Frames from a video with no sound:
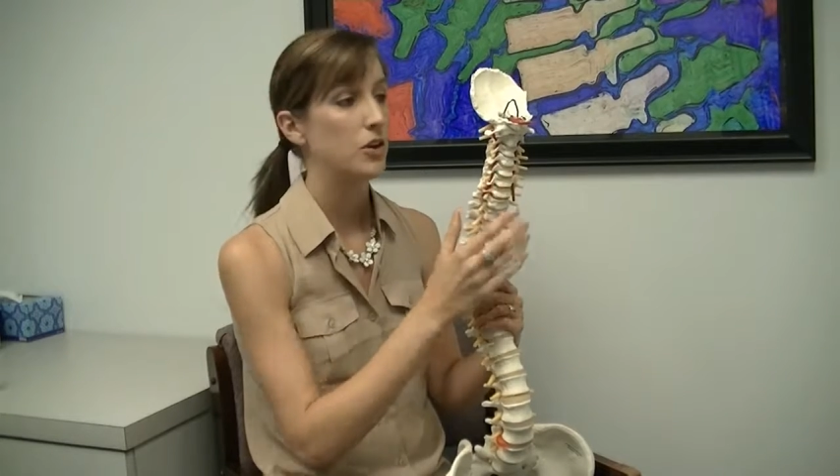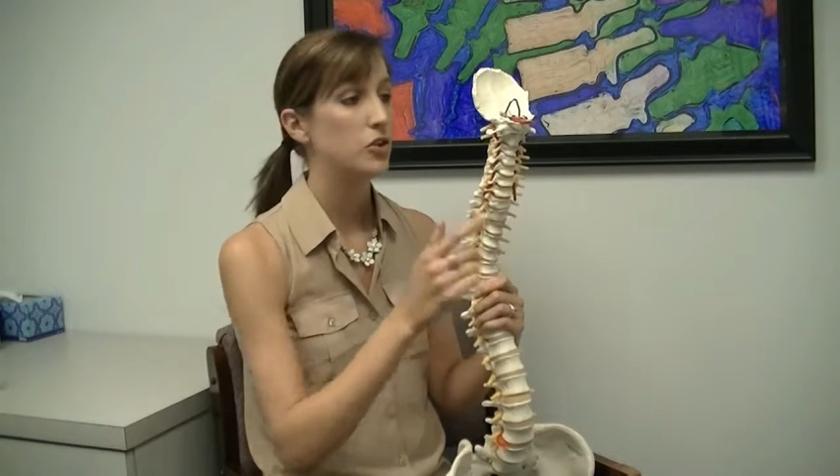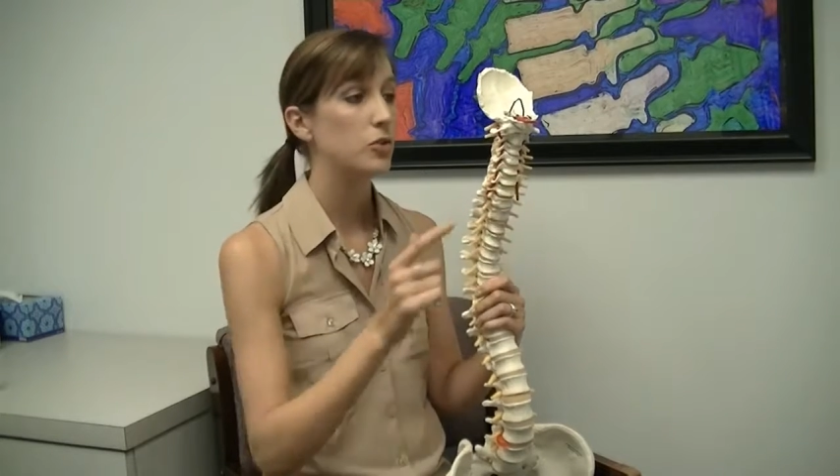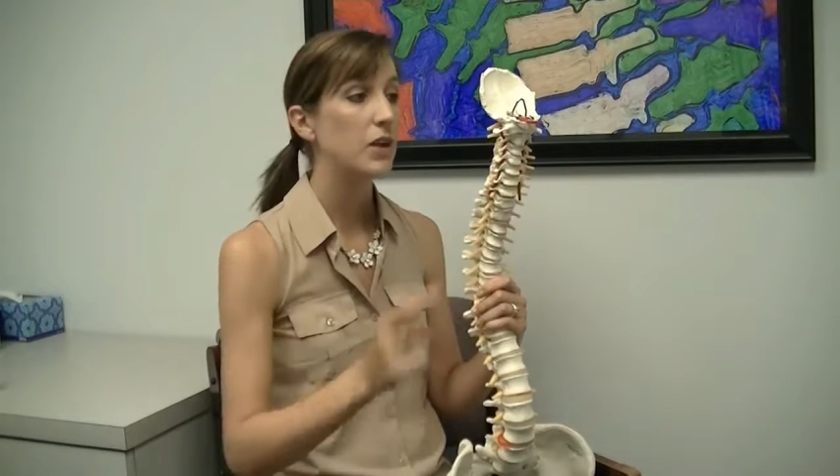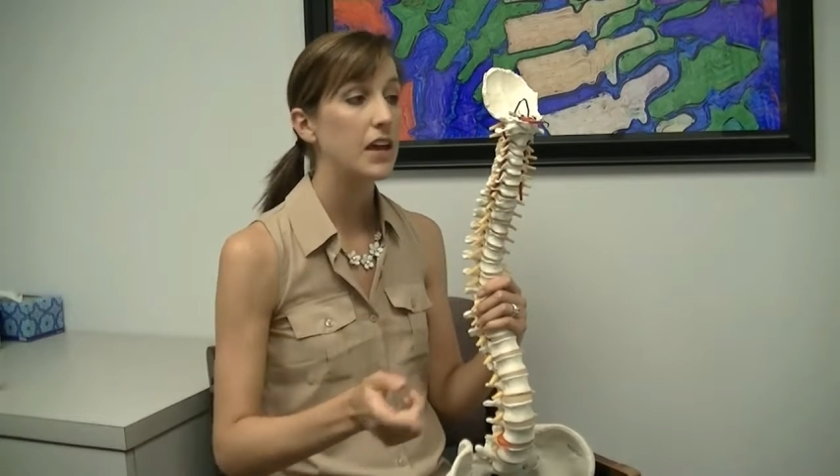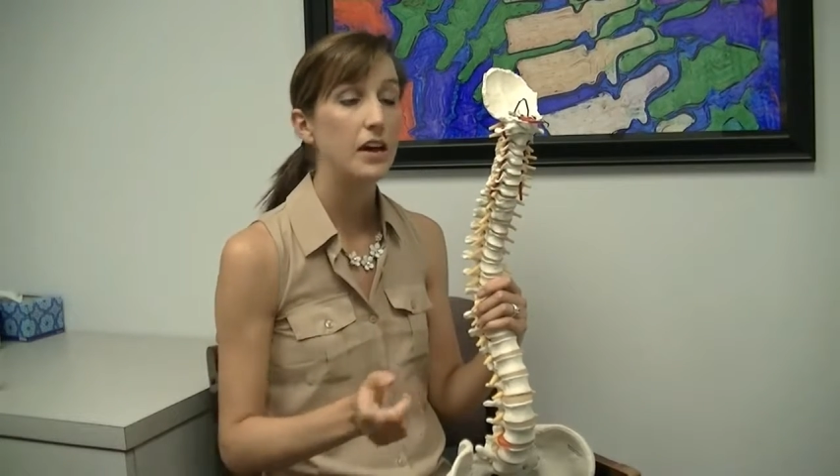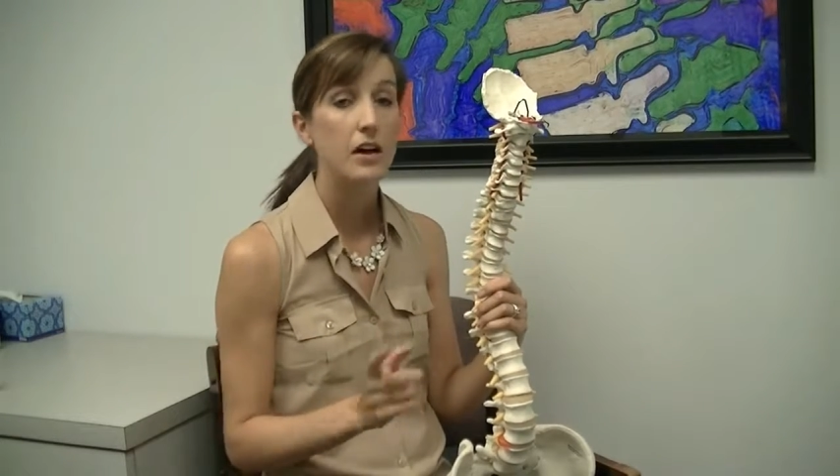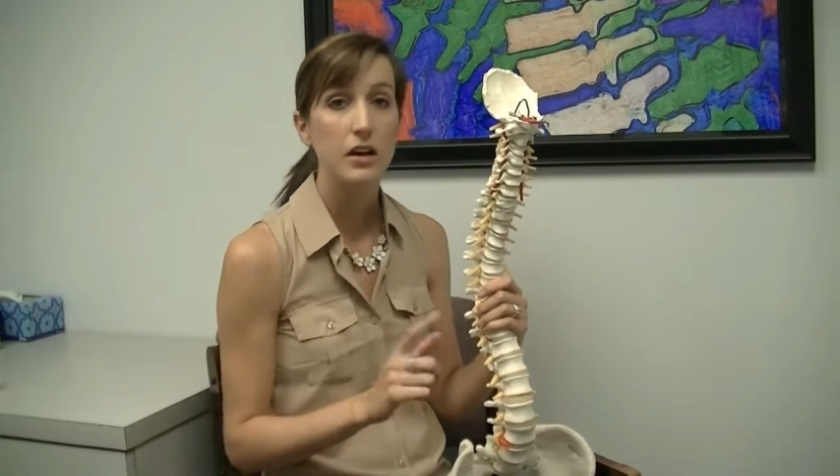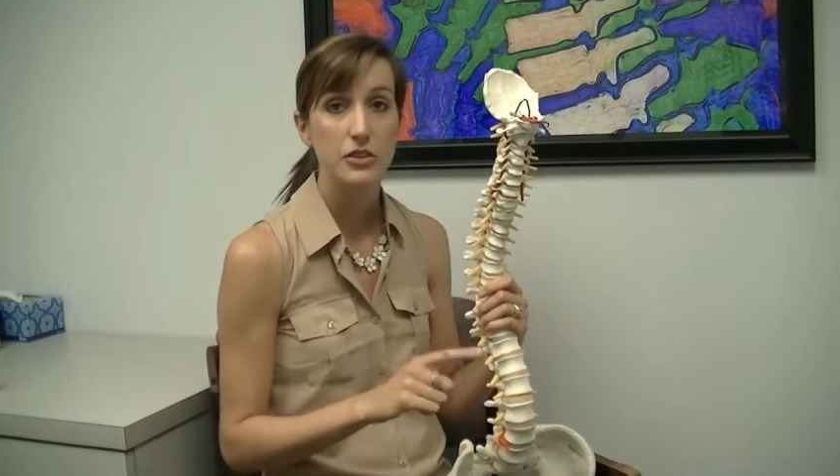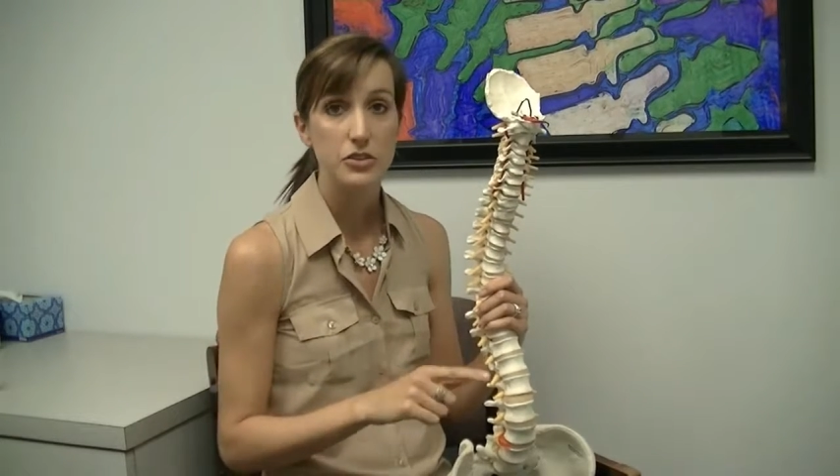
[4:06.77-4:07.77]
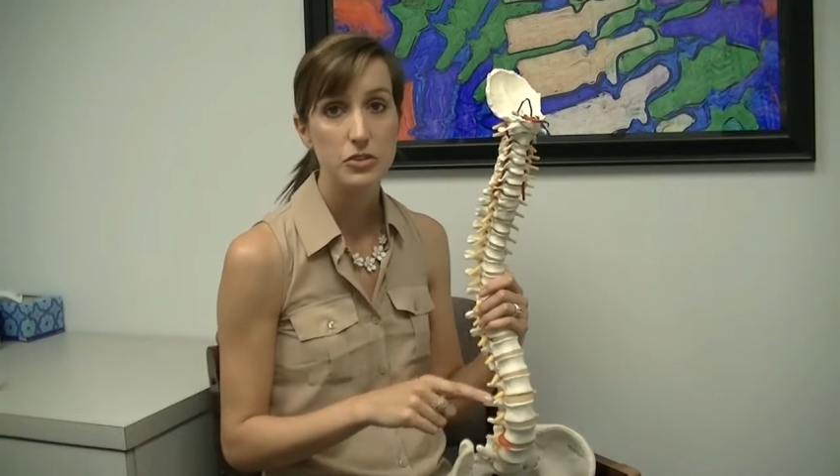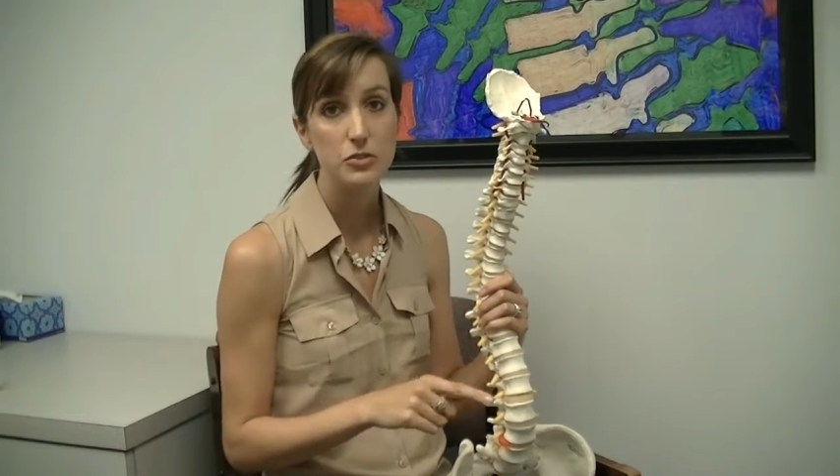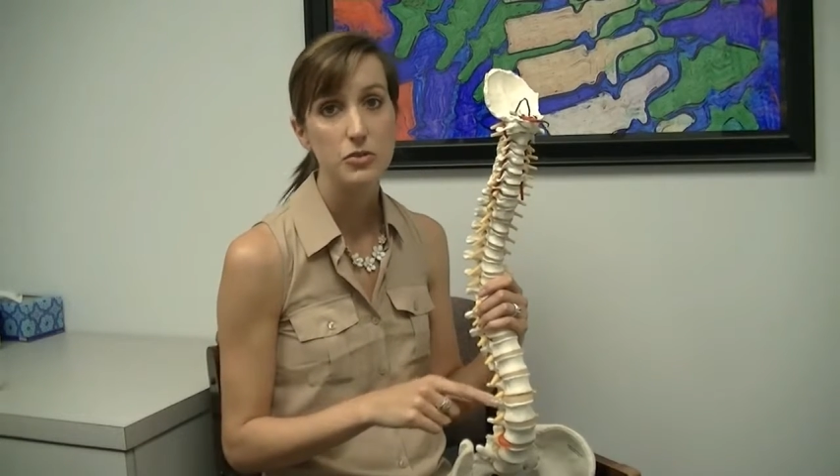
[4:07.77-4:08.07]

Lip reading: You can't undo